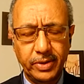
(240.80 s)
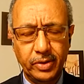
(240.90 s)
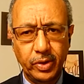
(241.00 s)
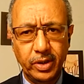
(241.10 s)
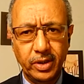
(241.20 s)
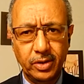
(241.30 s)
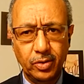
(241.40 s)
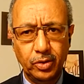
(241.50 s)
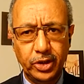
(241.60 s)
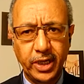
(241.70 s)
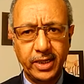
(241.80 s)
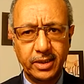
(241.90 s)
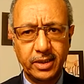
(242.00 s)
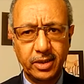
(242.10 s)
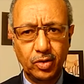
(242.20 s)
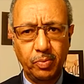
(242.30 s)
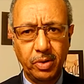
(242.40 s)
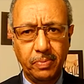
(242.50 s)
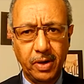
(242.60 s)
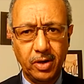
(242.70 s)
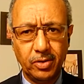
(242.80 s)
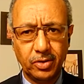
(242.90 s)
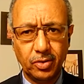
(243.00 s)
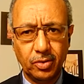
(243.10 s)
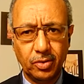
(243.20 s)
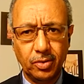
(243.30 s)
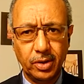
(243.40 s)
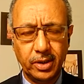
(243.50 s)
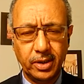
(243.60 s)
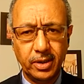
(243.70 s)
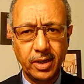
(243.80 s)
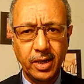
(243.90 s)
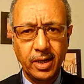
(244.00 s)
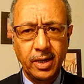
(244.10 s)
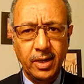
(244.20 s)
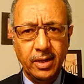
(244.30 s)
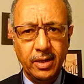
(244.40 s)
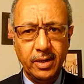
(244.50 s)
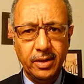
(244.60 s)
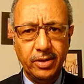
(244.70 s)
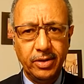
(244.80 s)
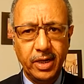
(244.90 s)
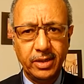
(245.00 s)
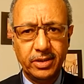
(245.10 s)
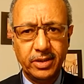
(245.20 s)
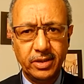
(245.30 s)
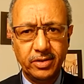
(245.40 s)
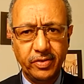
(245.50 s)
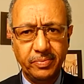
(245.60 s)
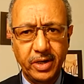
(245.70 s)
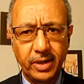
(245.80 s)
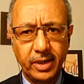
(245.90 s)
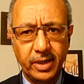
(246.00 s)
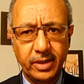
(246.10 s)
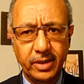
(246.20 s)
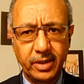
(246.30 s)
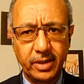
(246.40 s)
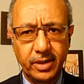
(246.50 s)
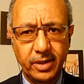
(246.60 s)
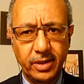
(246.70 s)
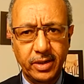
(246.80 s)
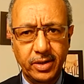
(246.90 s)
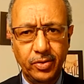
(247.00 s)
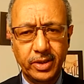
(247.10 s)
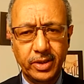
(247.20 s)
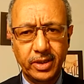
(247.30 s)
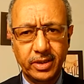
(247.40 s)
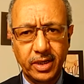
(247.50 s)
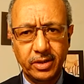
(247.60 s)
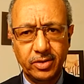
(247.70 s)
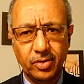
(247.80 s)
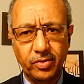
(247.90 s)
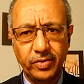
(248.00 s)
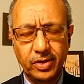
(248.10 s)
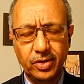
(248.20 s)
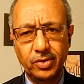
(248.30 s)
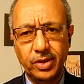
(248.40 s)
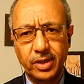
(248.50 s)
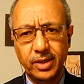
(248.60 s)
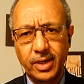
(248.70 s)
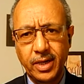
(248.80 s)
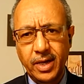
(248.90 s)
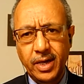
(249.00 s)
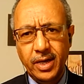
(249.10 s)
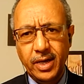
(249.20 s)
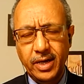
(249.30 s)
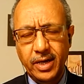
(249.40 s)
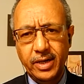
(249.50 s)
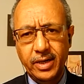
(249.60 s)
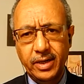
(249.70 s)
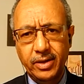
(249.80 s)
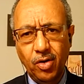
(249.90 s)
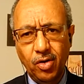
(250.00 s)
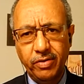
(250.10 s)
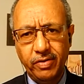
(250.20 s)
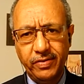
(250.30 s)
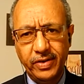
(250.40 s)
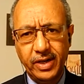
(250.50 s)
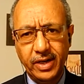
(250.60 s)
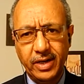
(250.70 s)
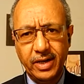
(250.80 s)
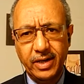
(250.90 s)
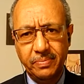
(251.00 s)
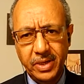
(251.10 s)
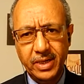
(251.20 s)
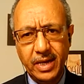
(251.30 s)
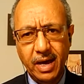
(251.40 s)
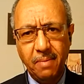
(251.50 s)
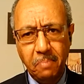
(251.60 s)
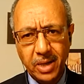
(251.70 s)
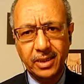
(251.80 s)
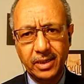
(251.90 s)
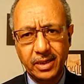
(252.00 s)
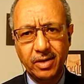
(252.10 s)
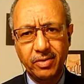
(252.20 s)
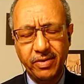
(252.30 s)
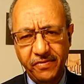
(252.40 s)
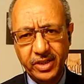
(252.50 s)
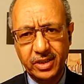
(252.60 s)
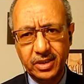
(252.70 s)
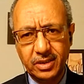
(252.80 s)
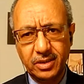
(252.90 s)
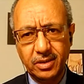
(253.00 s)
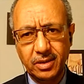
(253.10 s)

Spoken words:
between the two giants, the superpowers, so-called, the United States of America and the USSR, the Soviet Union. And the Horn of Africa had been a battleground, a fierce